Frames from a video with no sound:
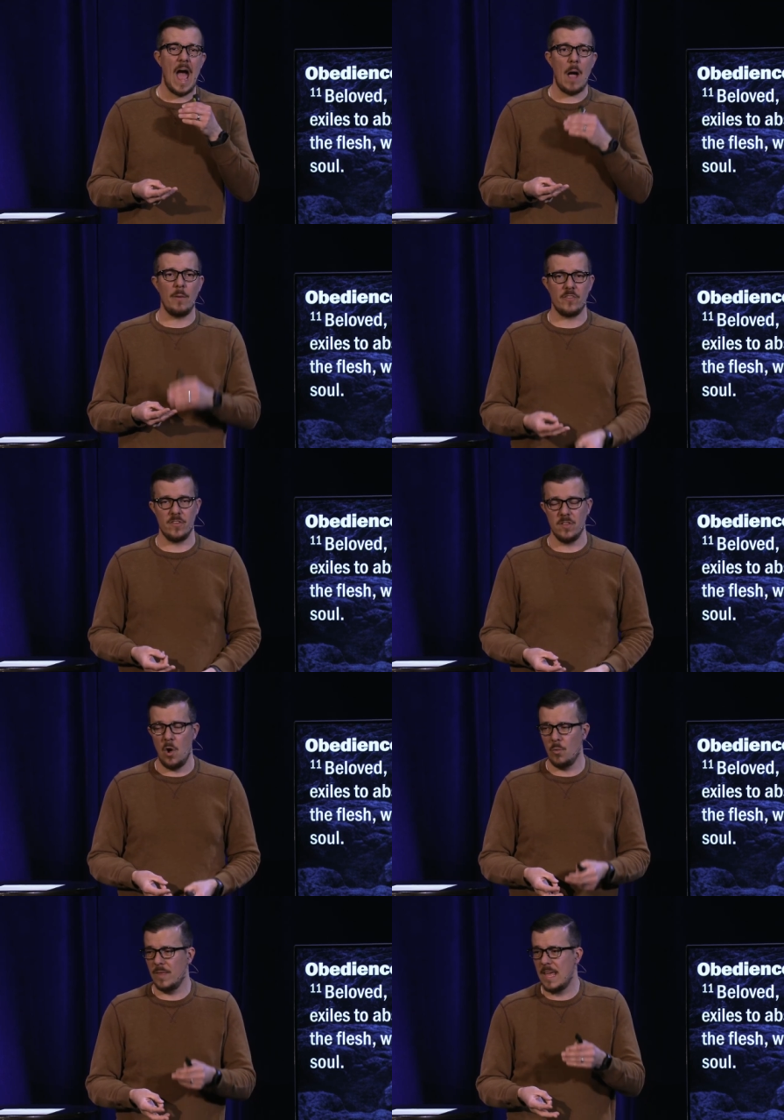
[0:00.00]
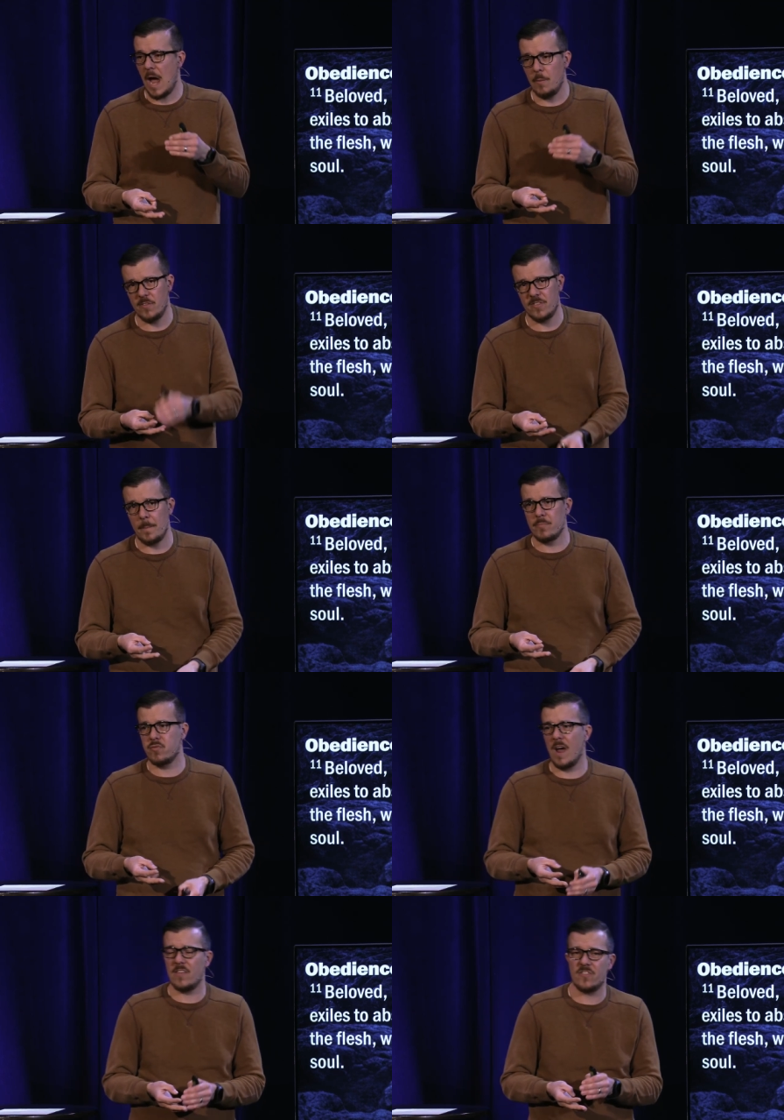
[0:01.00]
I was lonely. I was
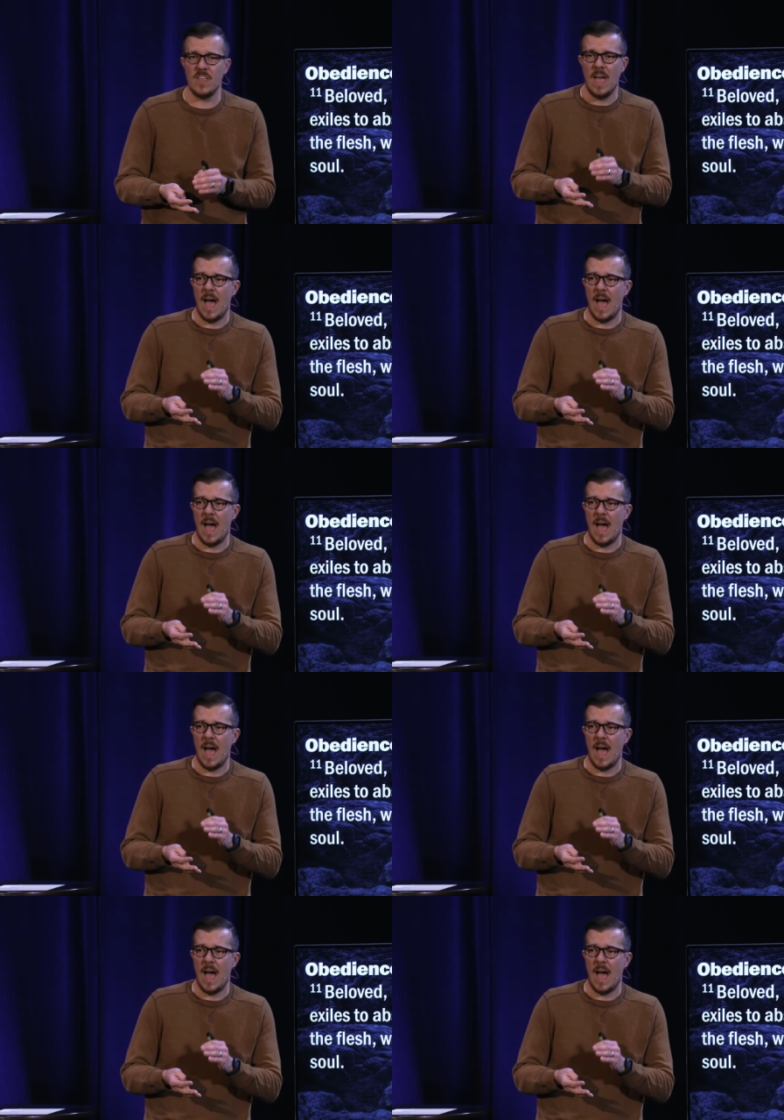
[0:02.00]
depressed.